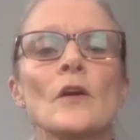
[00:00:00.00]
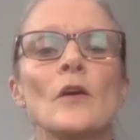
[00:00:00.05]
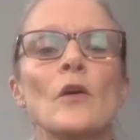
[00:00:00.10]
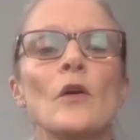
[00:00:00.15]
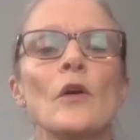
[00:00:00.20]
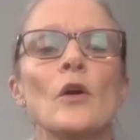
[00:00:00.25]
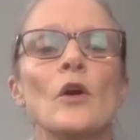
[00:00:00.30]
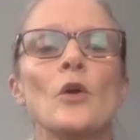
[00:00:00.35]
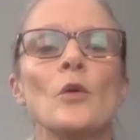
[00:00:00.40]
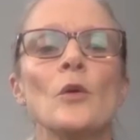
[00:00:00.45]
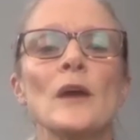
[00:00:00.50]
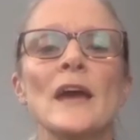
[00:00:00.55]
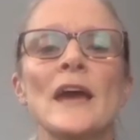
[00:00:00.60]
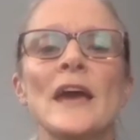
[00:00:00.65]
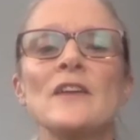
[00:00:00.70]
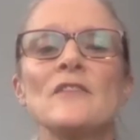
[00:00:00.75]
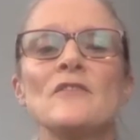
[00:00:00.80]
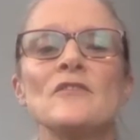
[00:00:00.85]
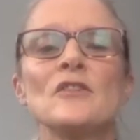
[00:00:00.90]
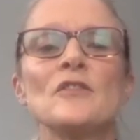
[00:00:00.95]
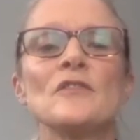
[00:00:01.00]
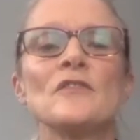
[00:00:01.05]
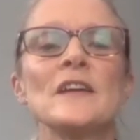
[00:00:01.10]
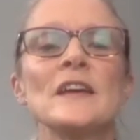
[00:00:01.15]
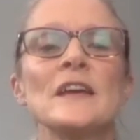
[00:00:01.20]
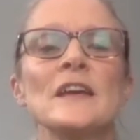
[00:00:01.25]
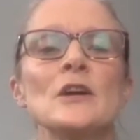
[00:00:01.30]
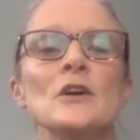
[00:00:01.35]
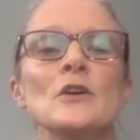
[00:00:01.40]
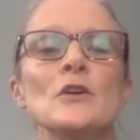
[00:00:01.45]
Okay, for
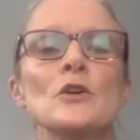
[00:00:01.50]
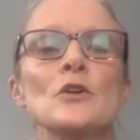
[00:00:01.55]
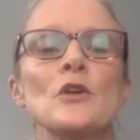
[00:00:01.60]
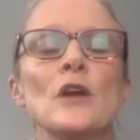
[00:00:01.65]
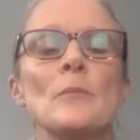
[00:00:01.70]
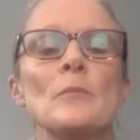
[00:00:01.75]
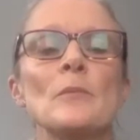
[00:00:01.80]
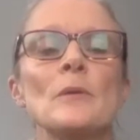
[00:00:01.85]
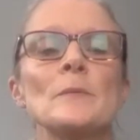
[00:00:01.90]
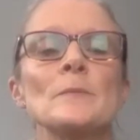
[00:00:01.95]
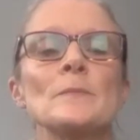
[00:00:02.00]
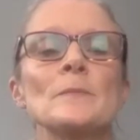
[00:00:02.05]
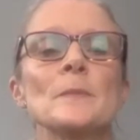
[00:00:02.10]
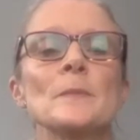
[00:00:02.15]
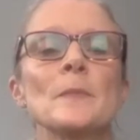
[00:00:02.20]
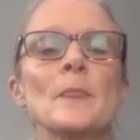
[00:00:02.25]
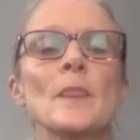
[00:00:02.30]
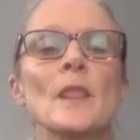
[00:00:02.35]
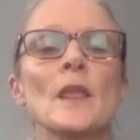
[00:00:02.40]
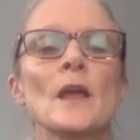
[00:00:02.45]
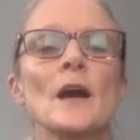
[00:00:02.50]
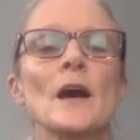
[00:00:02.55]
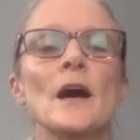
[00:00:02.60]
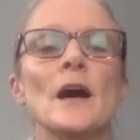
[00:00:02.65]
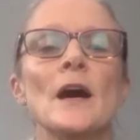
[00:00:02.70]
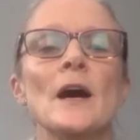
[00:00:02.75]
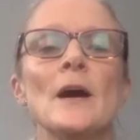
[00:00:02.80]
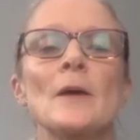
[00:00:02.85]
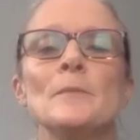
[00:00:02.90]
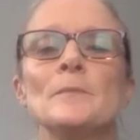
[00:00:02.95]
finger grip.
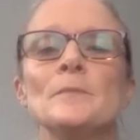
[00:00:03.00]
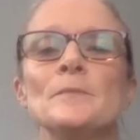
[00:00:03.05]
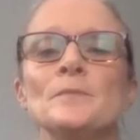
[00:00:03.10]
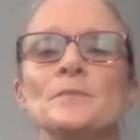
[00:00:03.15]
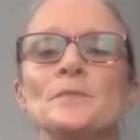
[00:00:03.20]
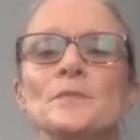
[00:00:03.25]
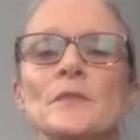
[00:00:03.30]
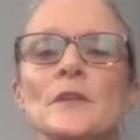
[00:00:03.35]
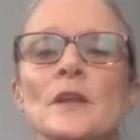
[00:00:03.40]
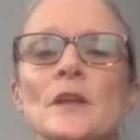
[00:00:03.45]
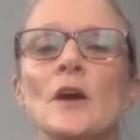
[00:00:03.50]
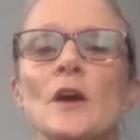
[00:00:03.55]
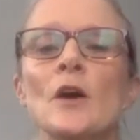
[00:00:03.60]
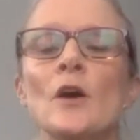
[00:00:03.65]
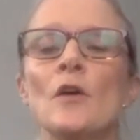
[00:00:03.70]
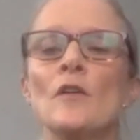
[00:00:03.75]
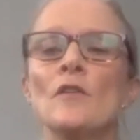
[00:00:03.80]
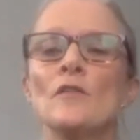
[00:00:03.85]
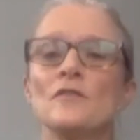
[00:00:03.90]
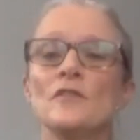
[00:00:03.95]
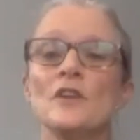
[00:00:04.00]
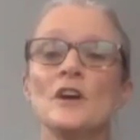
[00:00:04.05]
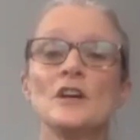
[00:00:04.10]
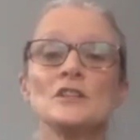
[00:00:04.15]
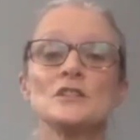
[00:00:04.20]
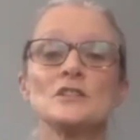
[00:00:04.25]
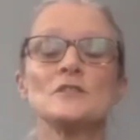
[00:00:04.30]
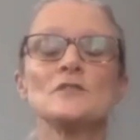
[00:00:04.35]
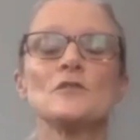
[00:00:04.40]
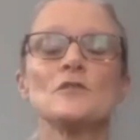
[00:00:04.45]
Um,
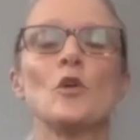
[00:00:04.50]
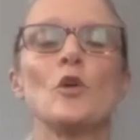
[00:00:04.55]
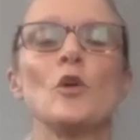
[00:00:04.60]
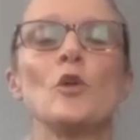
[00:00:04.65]
first of all,